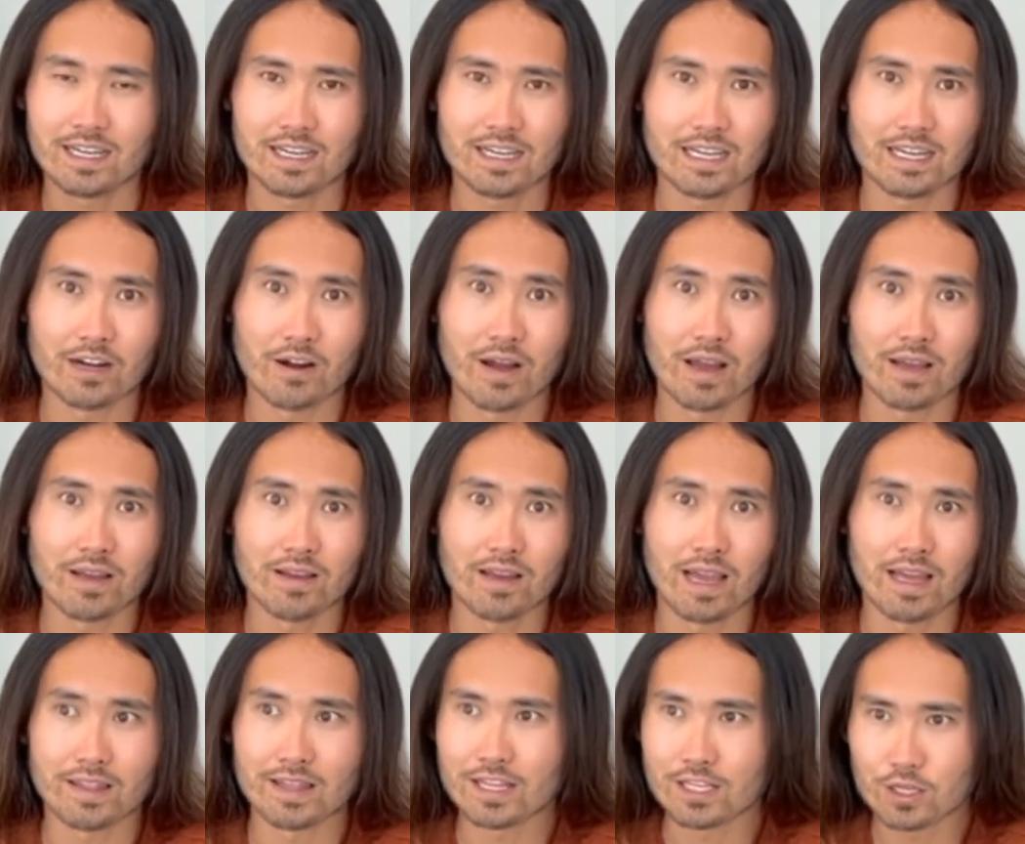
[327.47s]
you know,
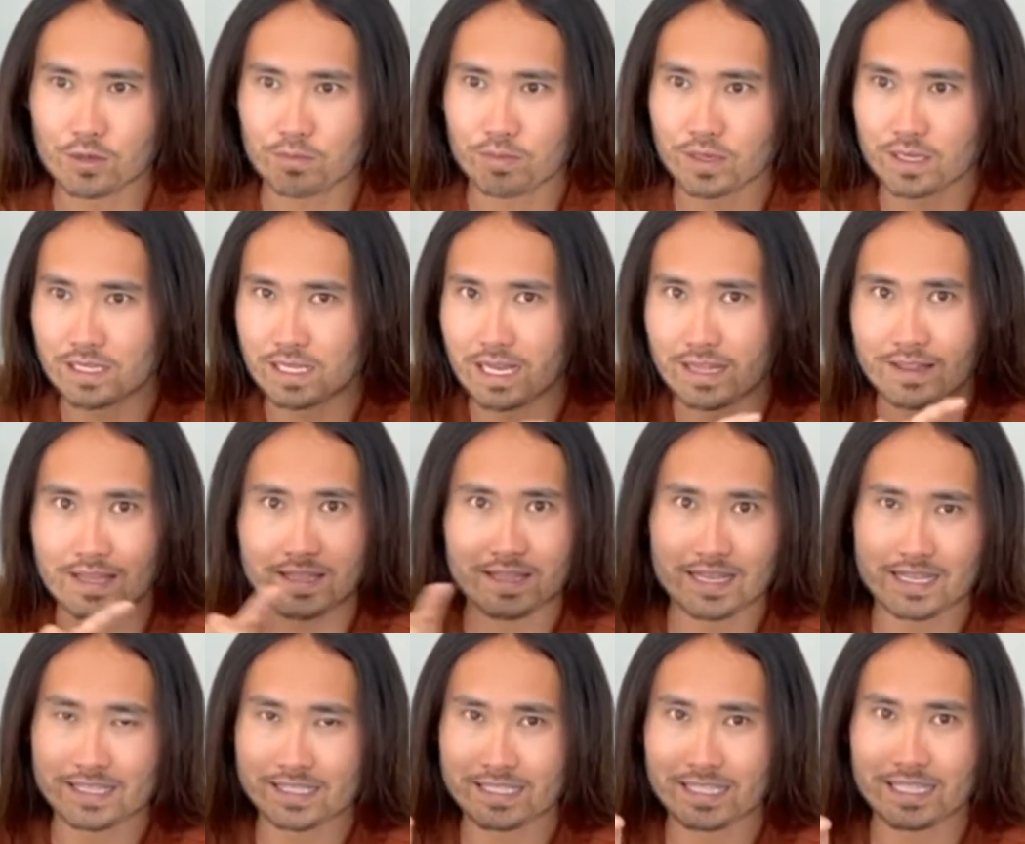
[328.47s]
and then you put, and then
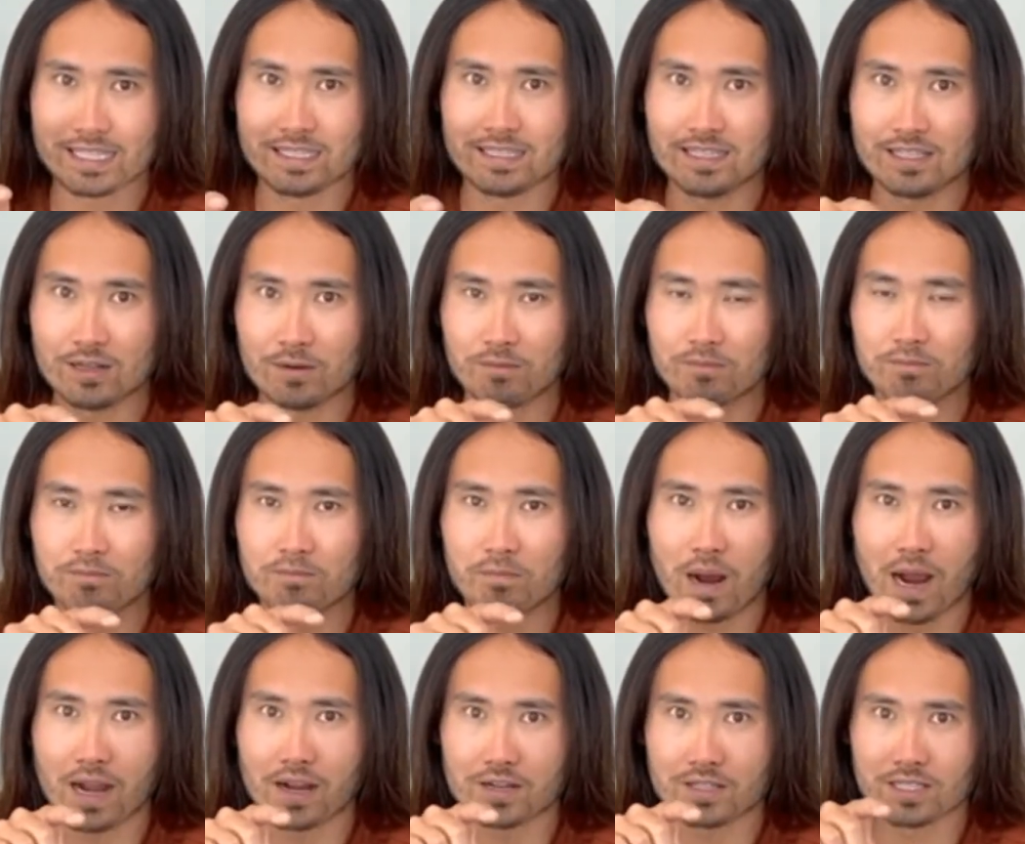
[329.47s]
they see, you know,
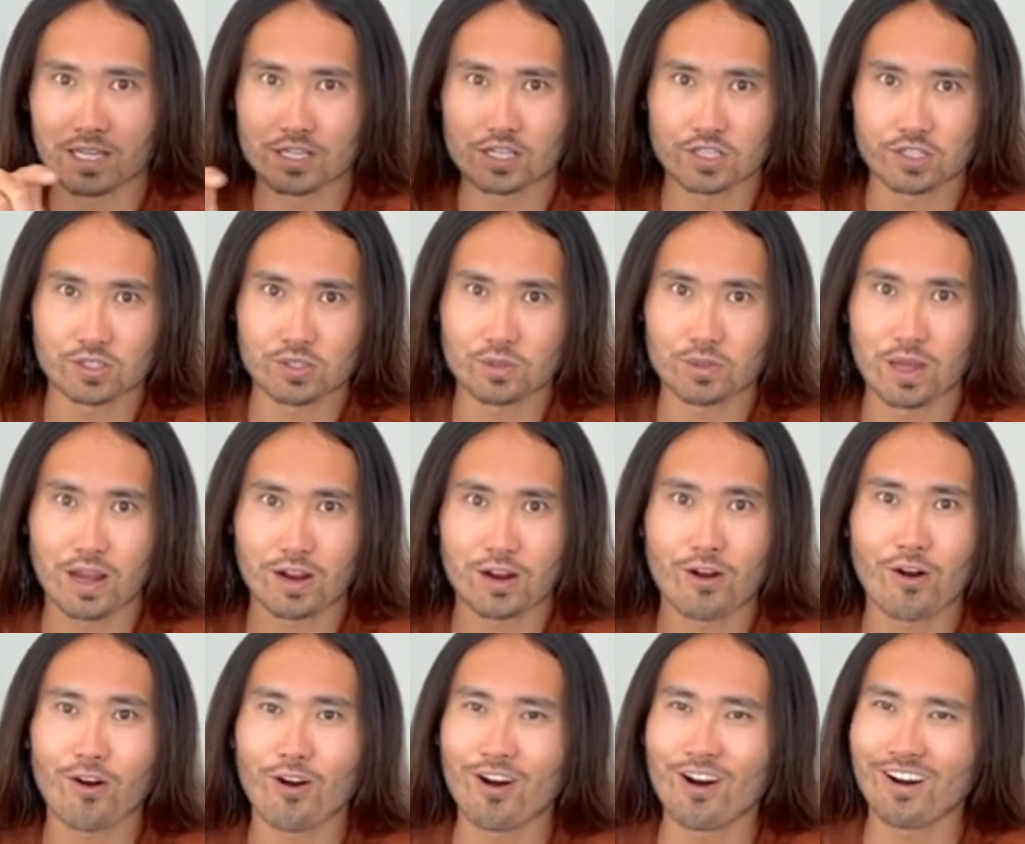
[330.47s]
buyer's agents do not call.